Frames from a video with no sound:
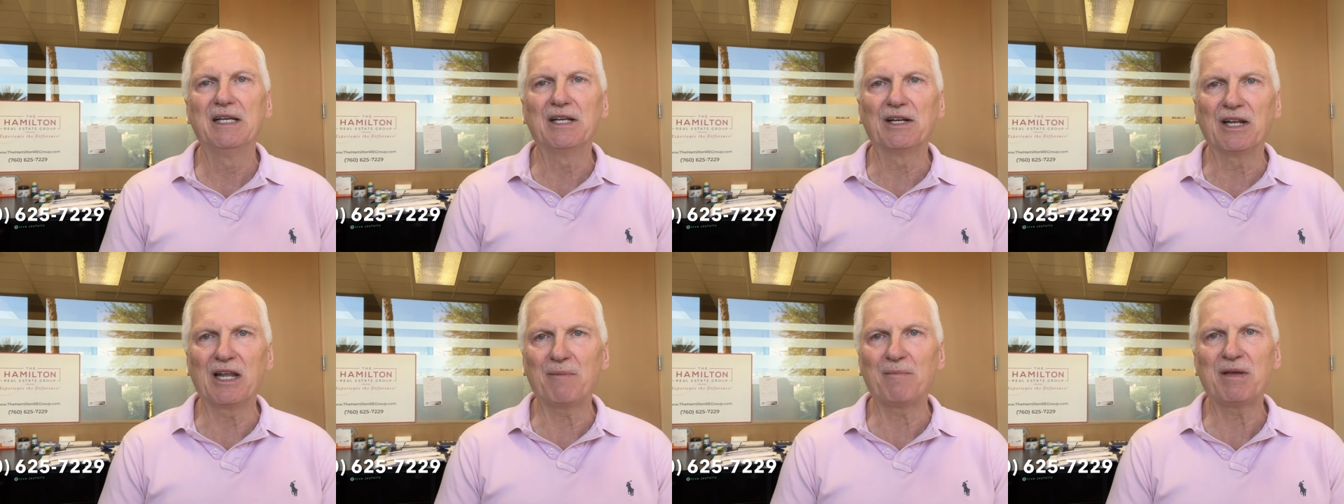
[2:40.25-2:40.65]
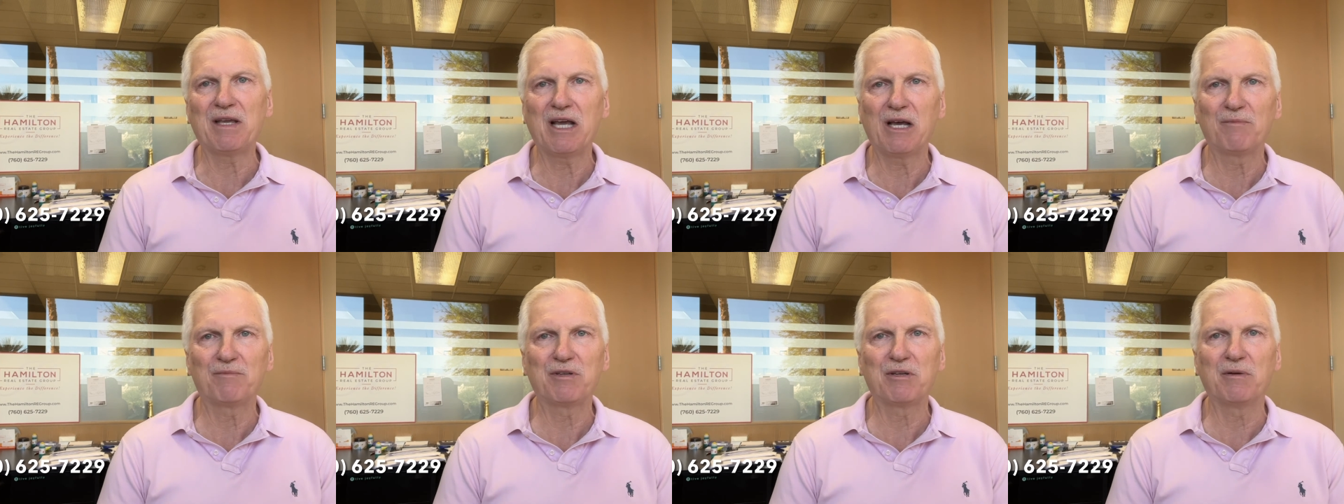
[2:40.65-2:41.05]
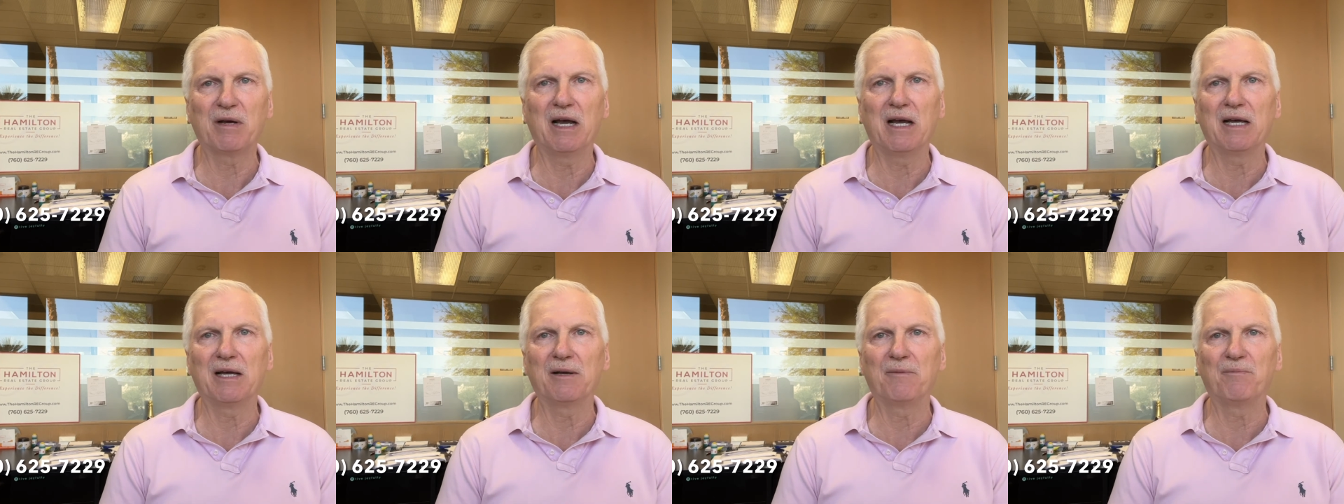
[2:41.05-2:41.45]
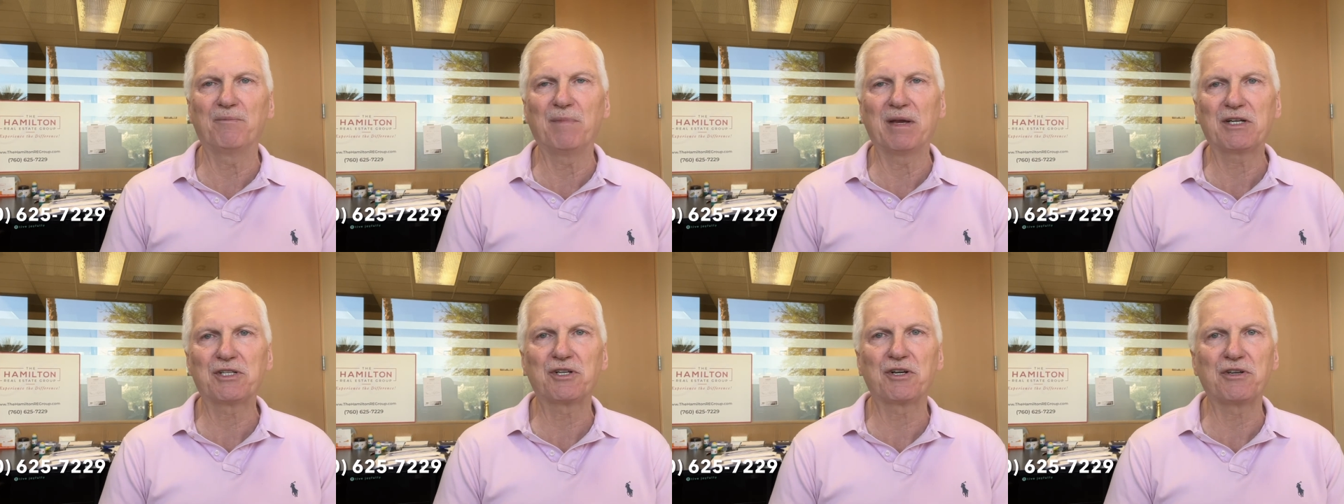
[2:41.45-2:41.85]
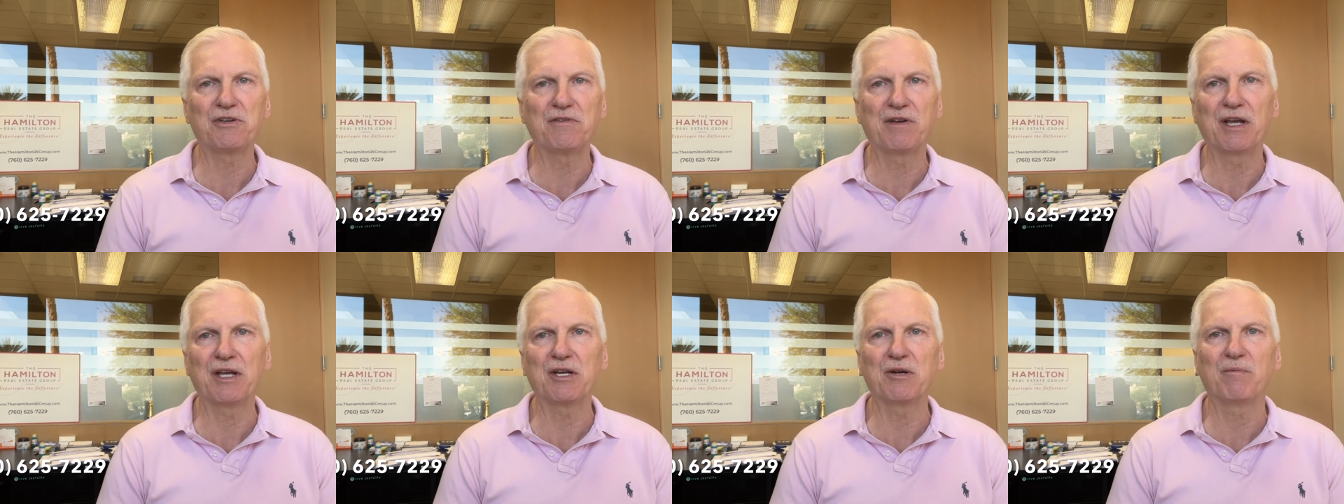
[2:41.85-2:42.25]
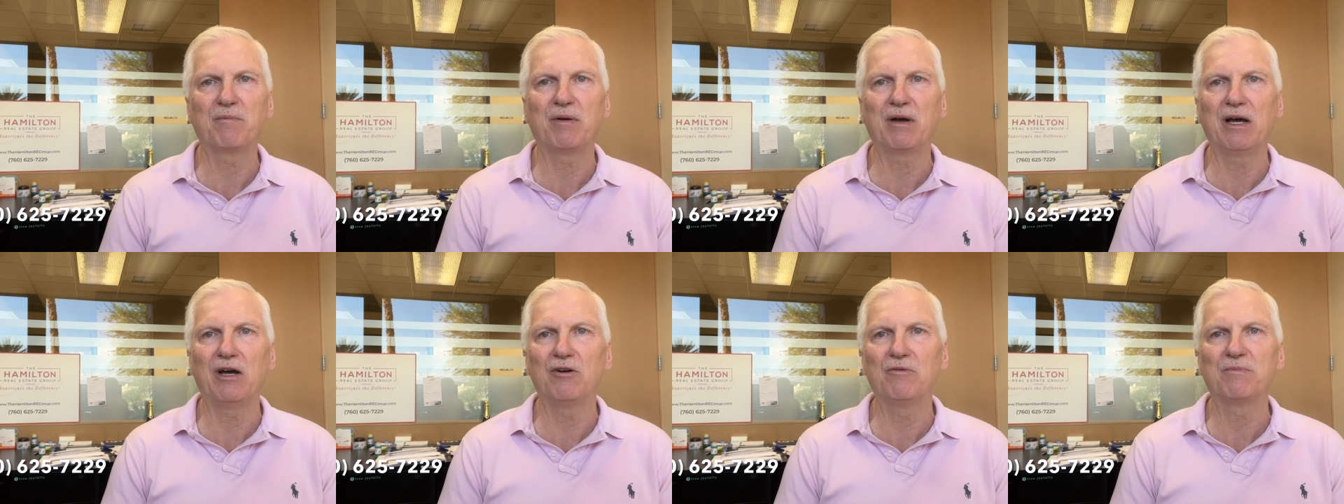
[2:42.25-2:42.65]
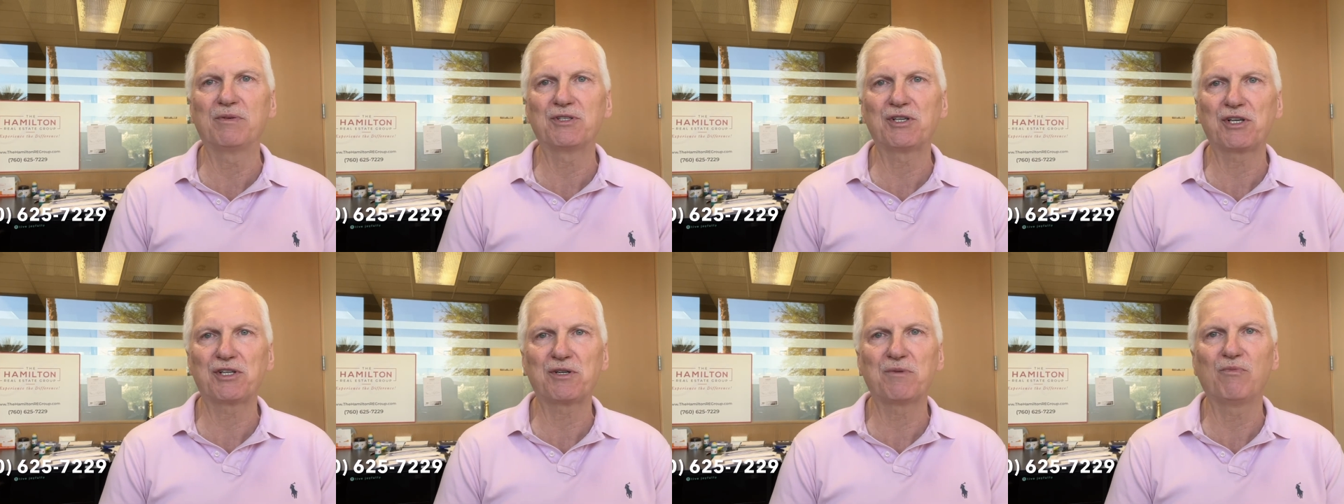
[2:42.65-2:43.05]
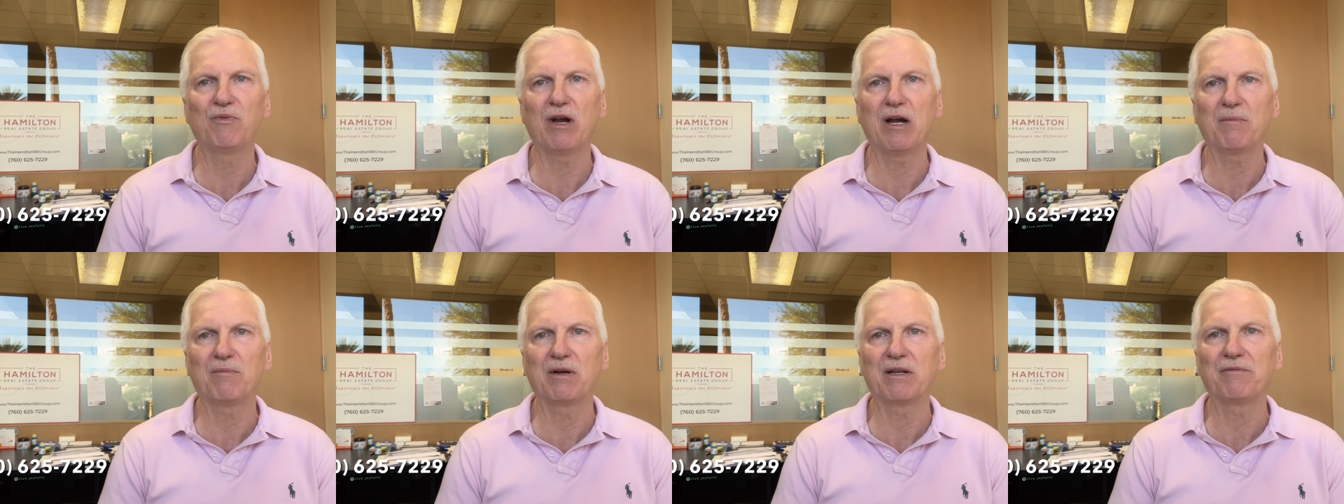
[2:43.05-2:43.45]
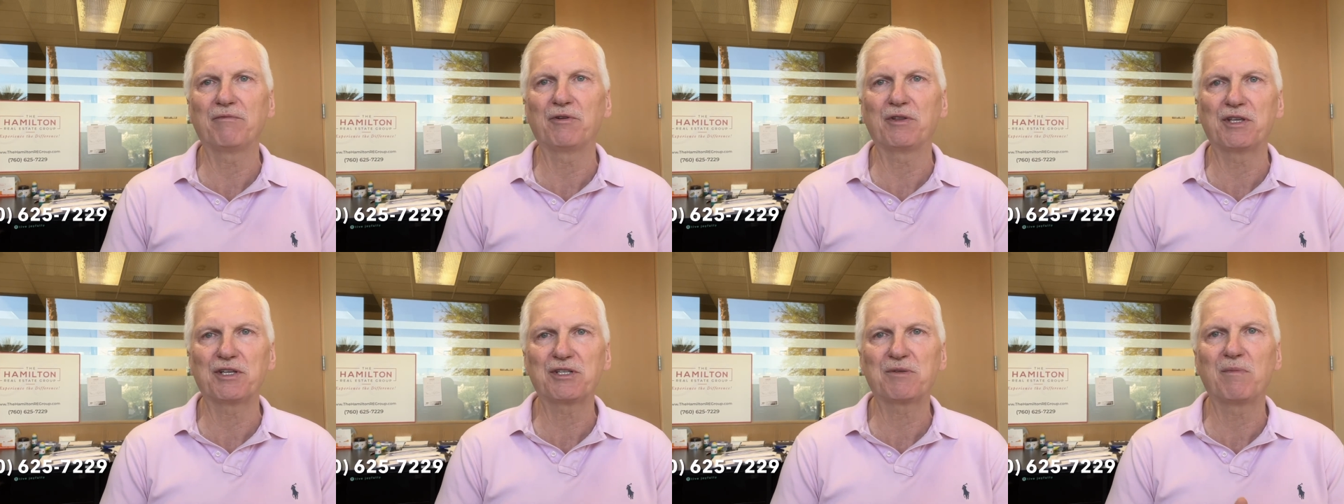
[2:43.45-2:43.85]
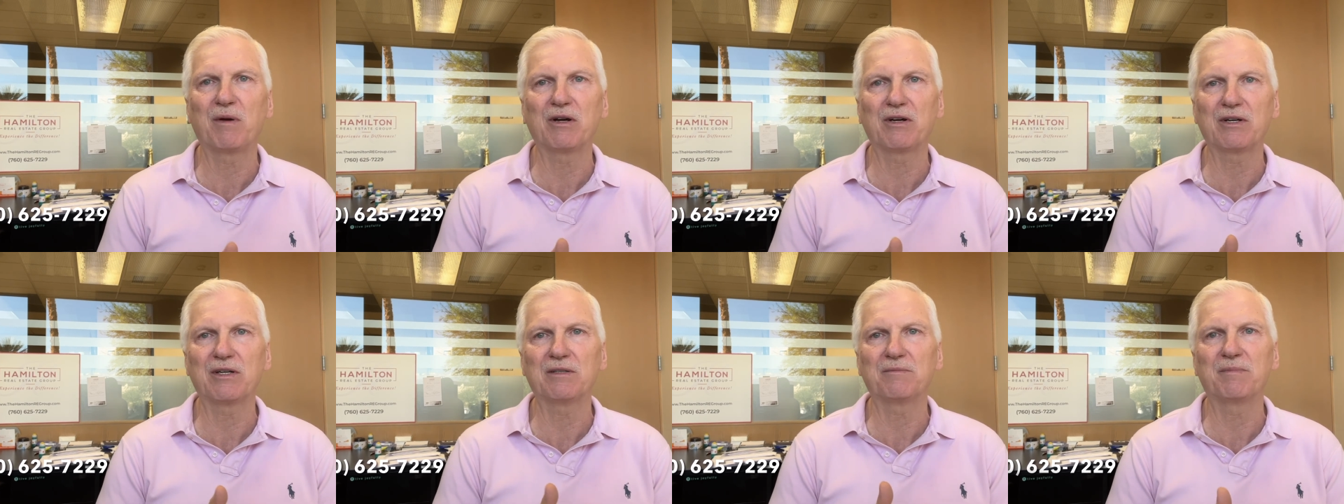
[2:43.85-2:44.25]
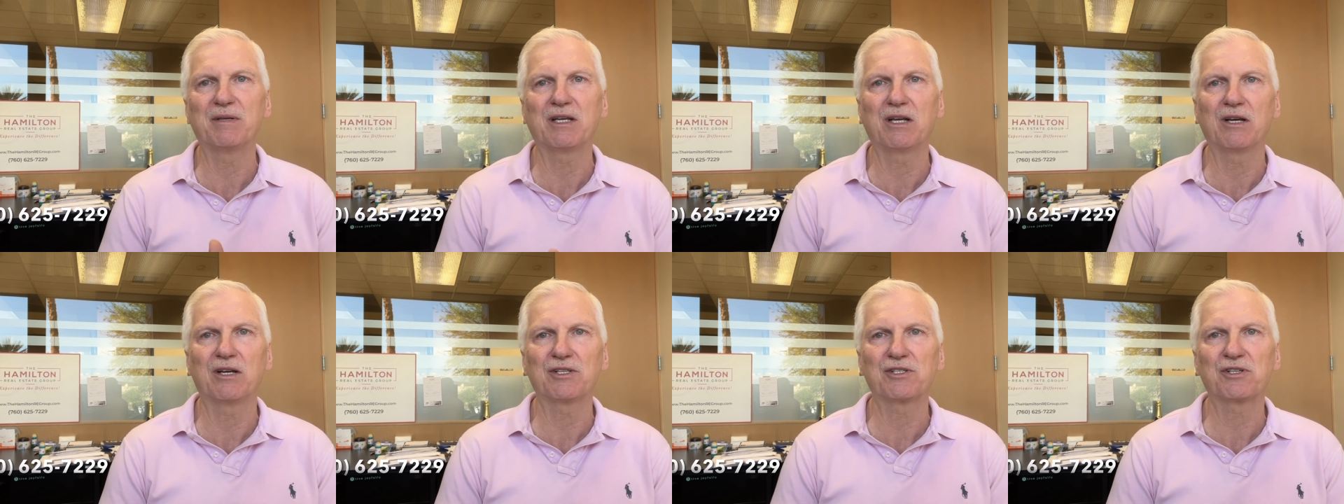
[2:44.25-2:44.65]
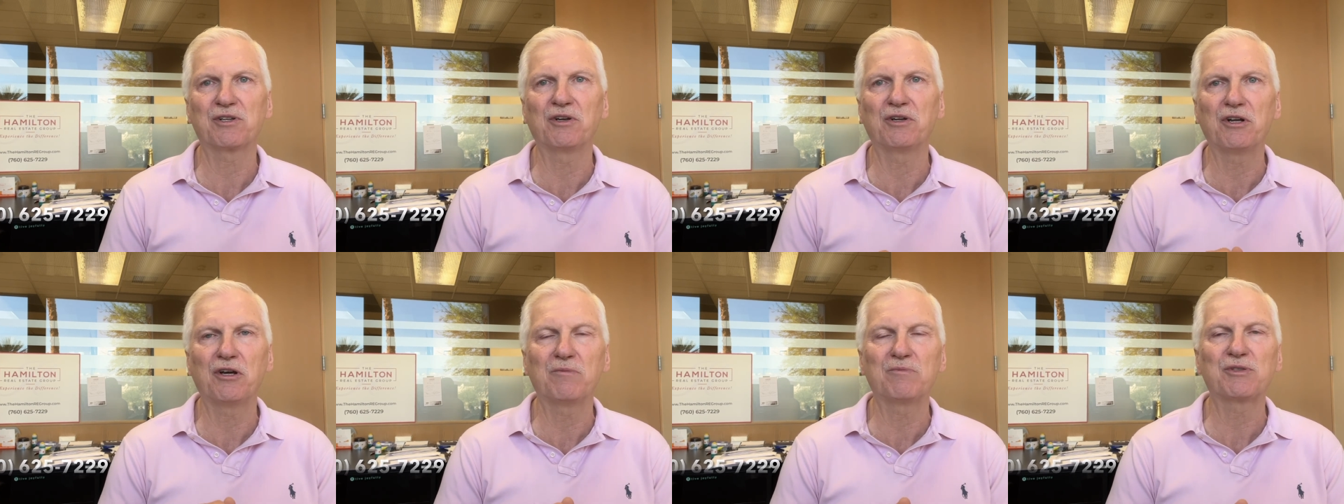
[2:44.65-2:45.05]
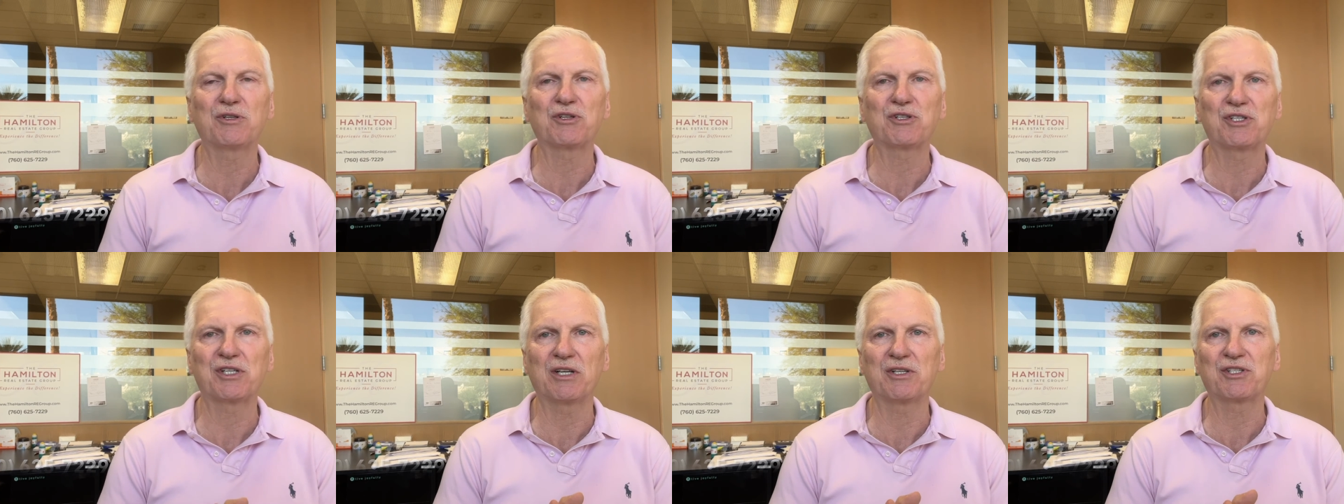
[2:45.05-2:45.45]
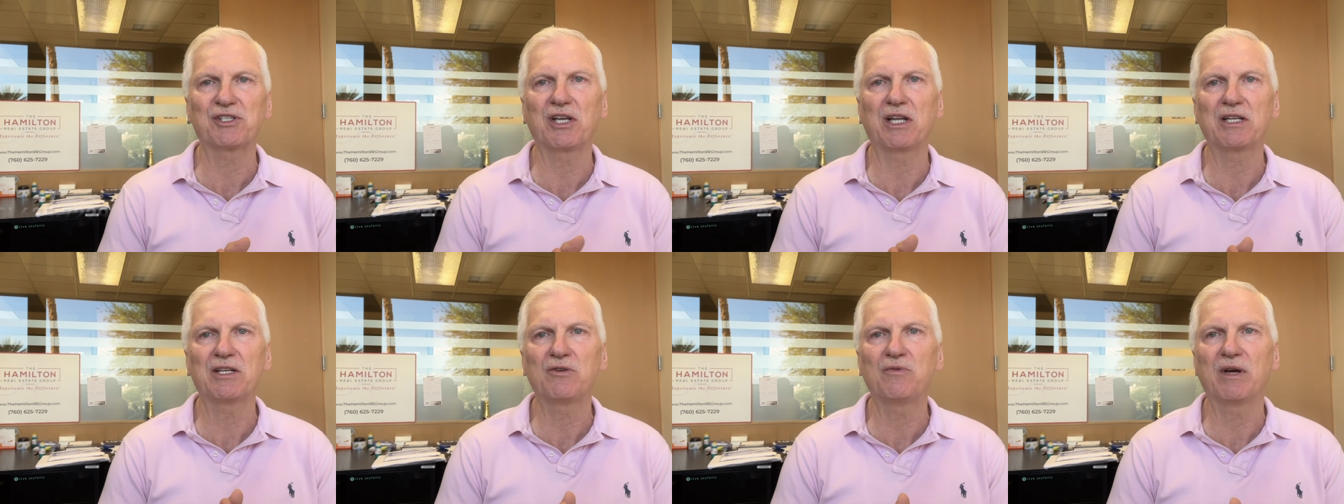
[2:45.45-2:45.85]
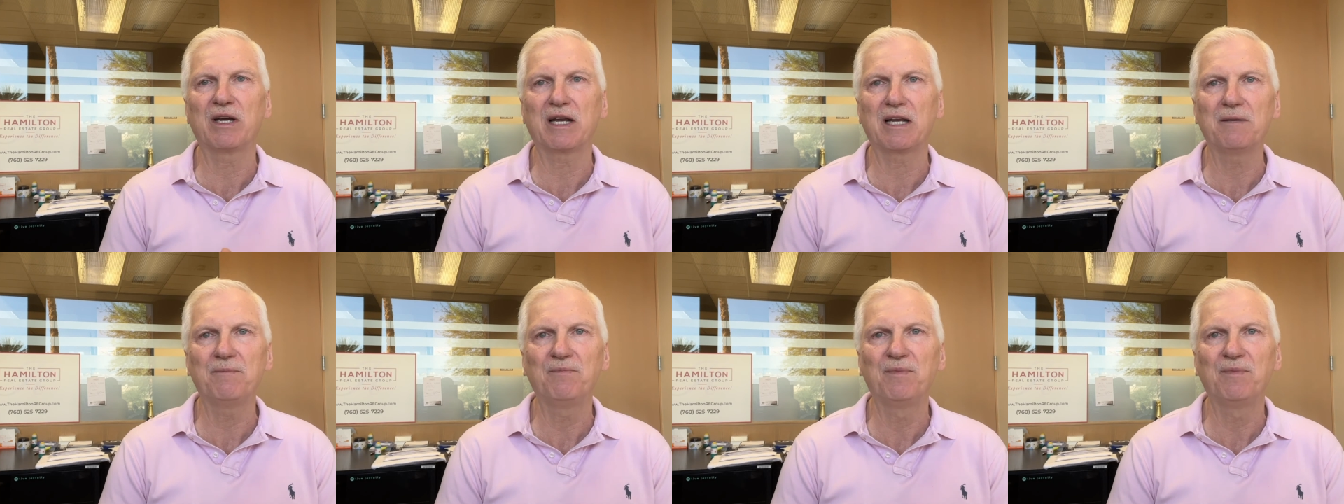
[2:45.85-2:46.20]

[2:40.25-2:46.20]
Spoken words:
Let me help you make sure you get your home positioned properly for this market, because good homes are still selling quickly.